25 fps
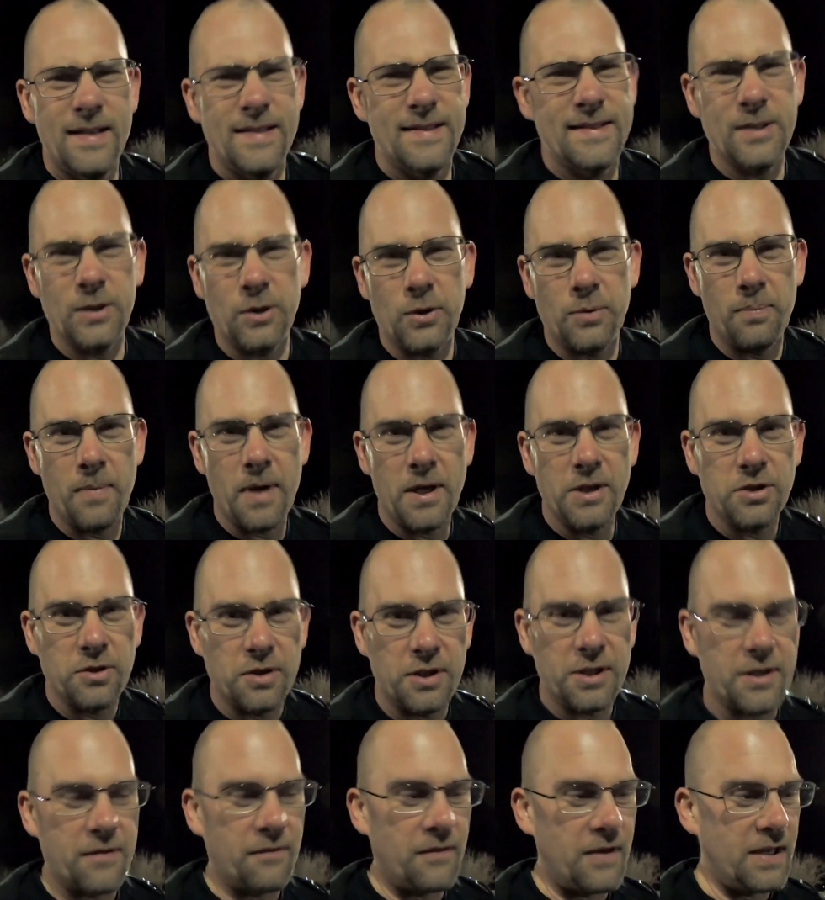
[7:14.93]
still
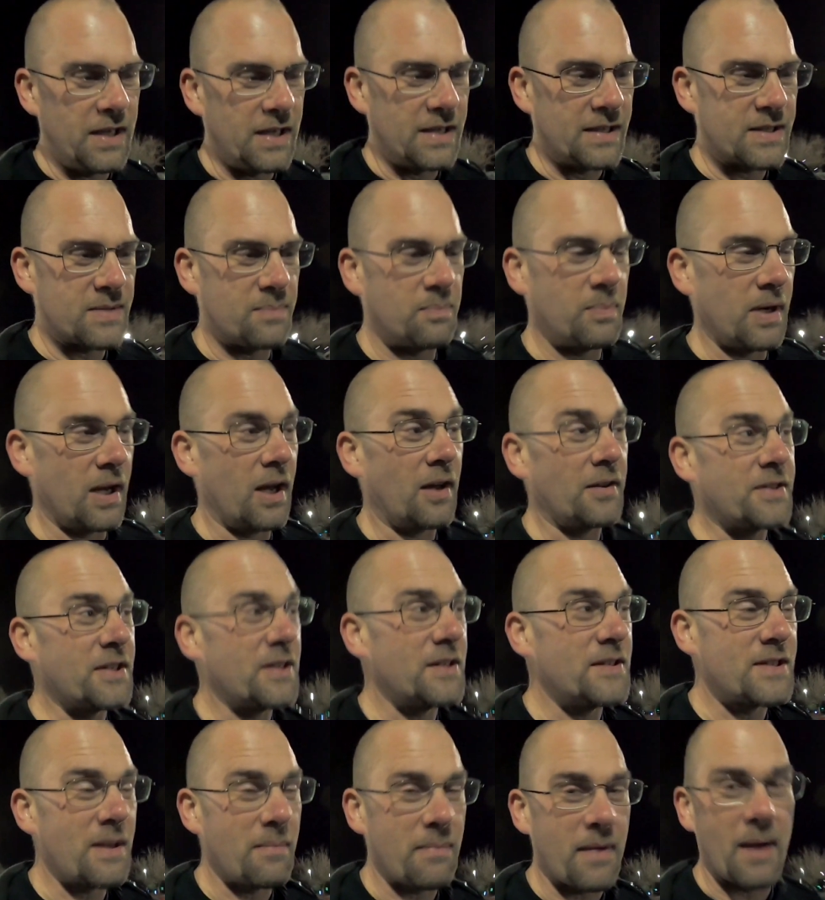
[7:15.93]
major inconvenience. But I'll
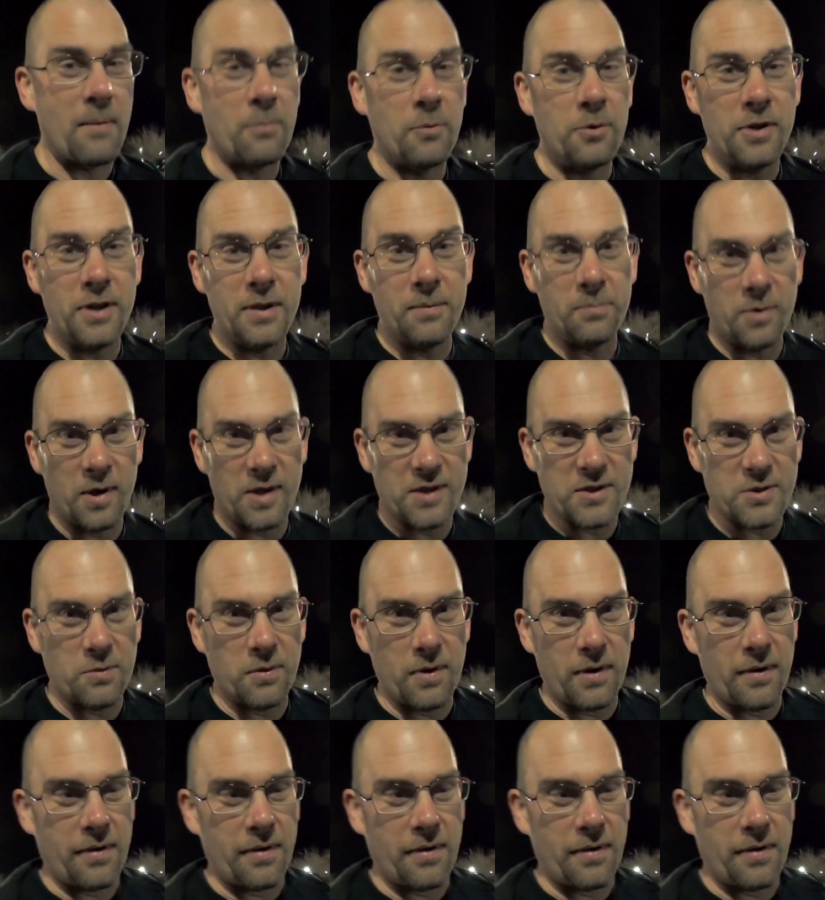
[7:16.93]
tell you something I'm really impressed